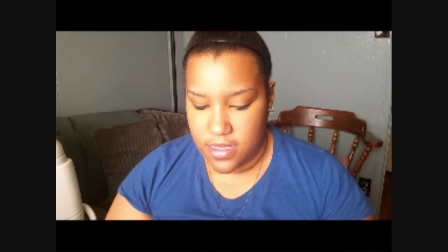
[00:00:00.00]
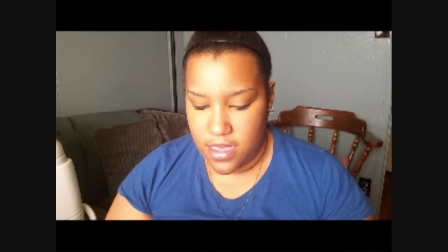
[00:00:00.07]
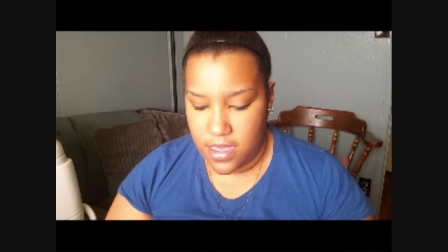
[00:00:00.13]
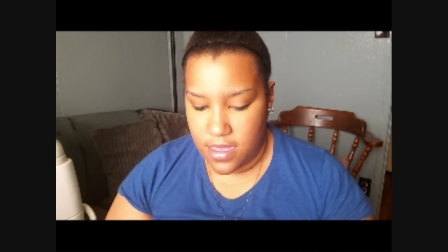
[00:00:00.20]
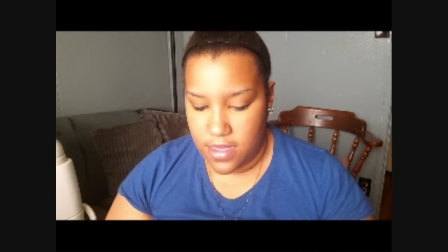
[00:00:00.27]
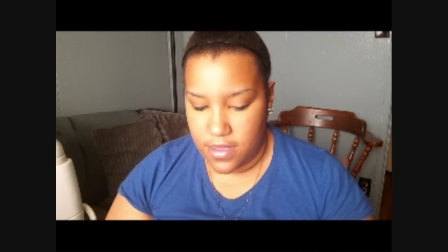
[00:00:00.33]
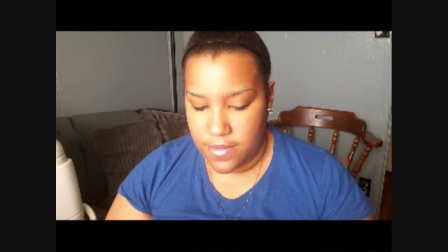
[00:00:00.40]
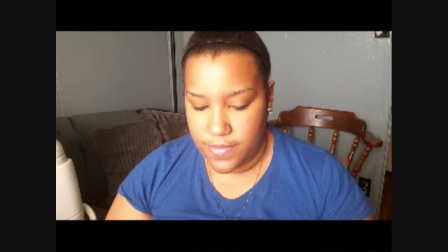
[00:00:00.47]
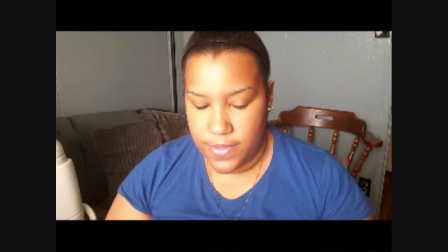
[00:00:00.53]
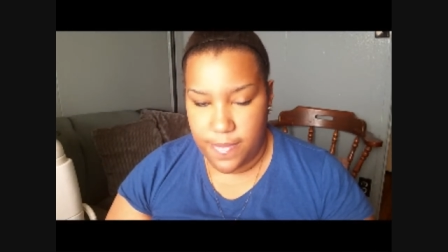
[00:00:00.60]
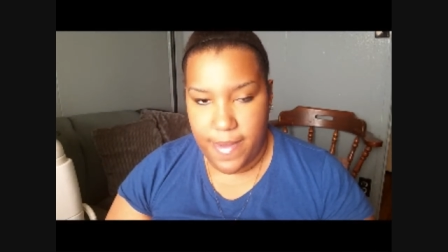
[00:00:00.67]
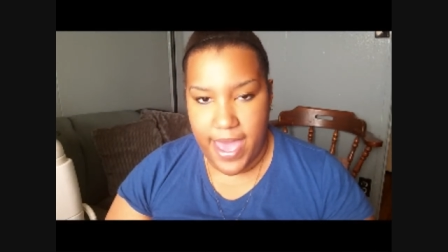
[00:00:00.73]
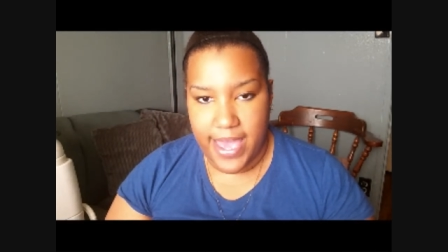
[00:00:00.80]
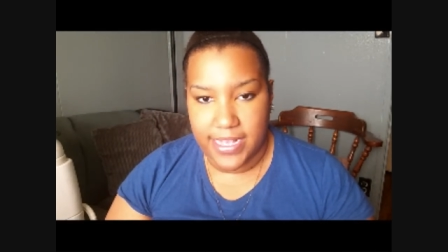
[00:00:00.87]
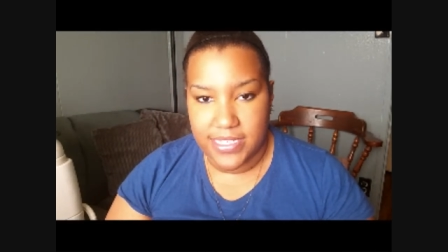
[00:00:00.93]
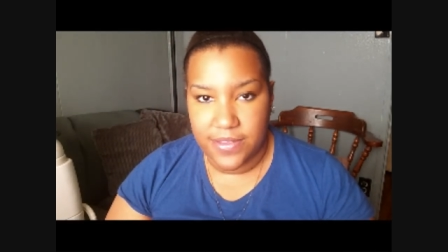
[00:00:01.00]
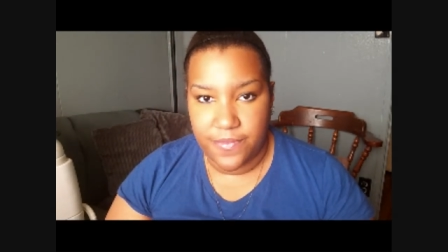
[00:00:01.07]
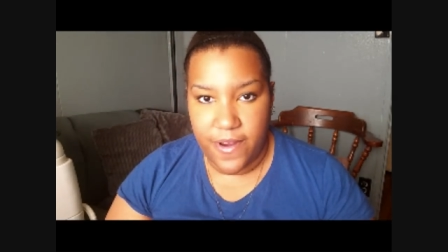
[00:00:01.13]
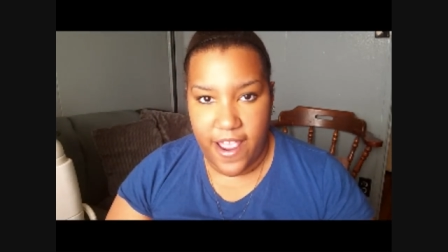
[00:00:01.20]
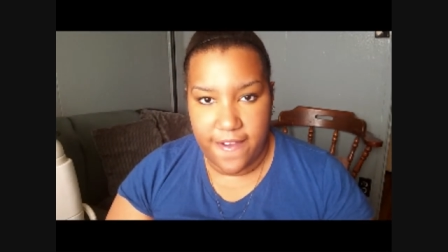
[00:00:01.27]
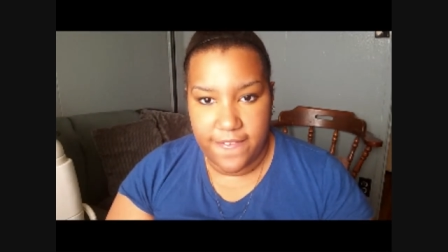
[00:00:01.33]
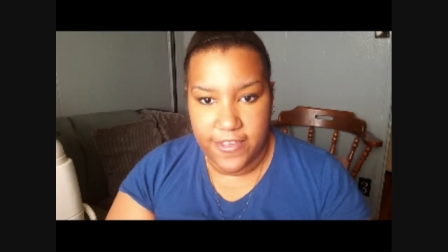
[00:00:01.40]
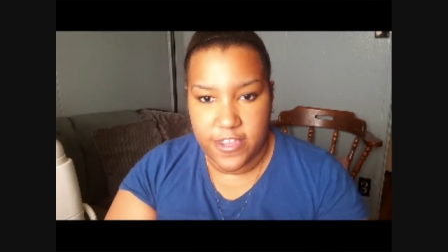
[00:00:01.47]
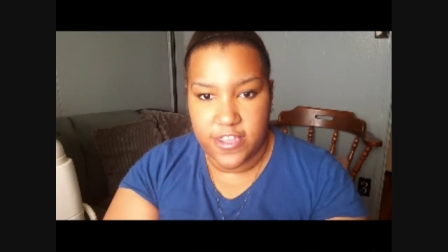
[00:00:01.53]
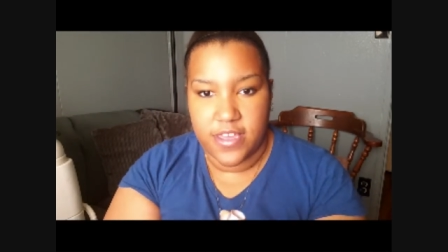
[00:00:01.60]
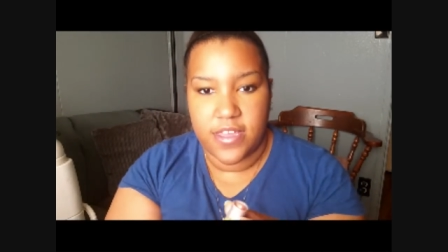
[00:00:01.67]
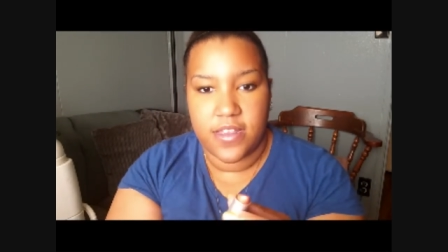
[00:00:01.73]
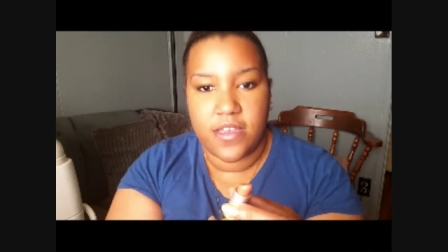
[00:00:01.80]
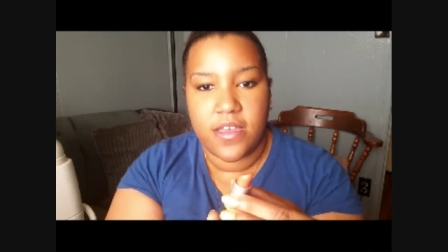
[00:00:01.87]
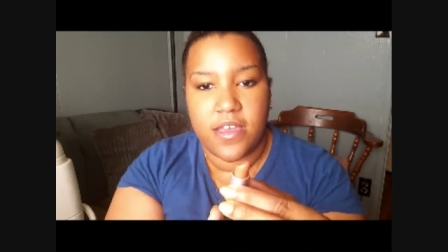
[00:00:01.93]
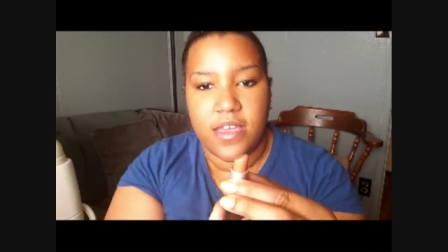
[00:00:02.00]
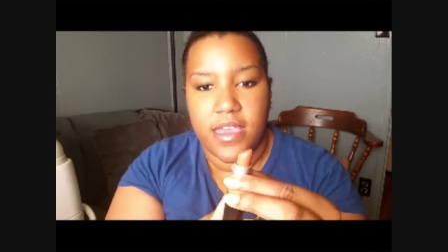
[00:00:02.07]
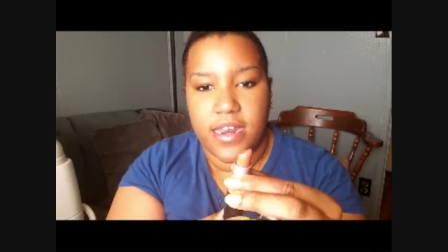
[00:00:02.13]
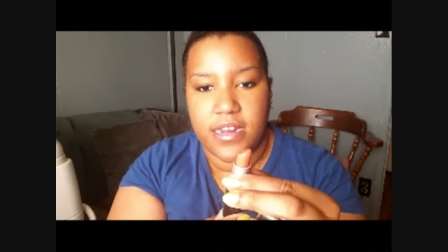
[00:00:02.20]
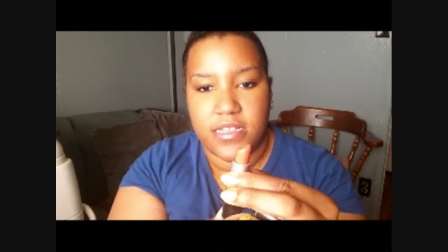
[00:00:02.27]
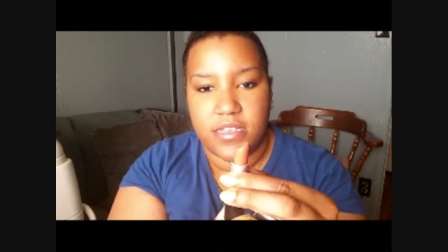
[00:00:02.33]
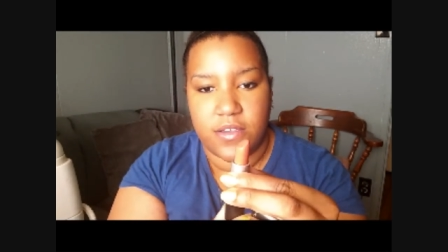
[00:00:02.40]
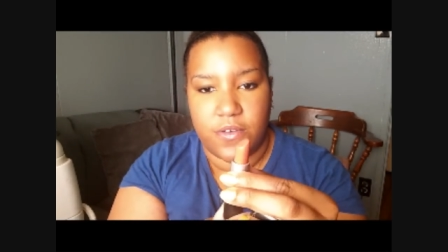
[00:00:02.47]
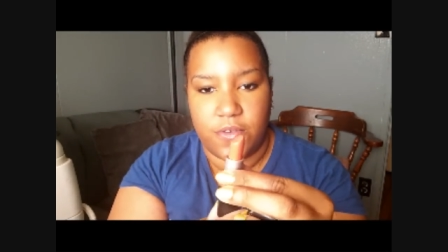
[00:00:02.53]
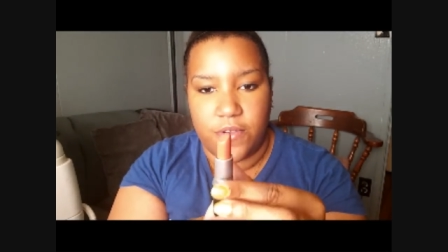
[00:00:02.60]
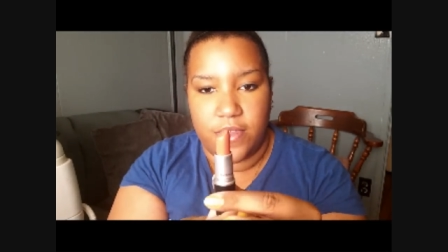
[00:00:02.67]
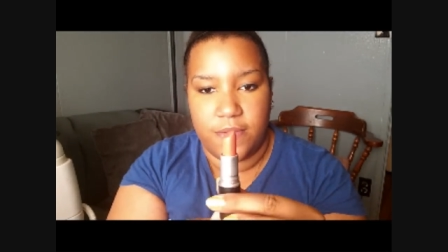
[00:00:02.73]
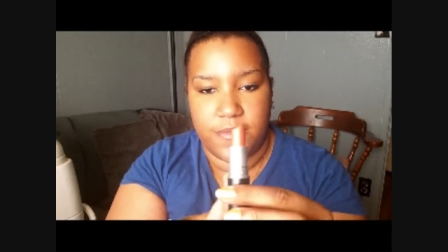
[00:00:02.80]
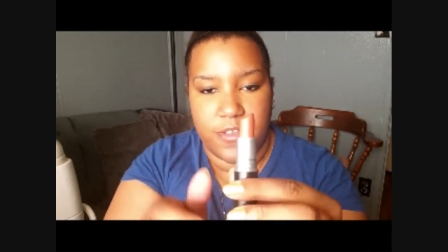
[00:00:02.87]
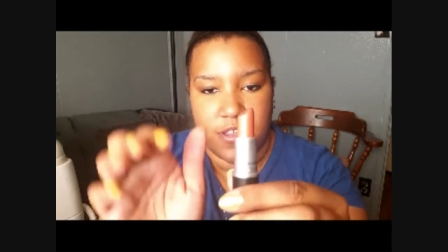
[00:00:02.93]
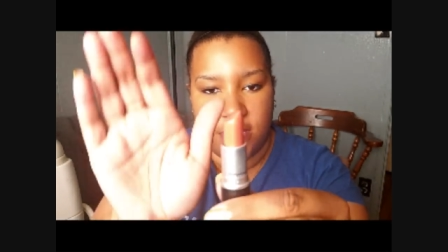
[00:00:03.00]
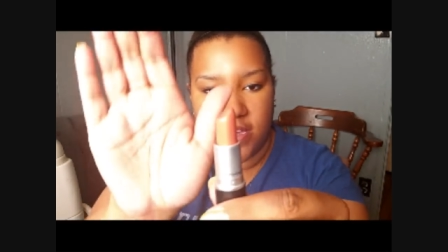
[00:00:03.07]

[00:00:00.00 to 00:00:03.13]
um, MAC's Ravishing, and it's a cream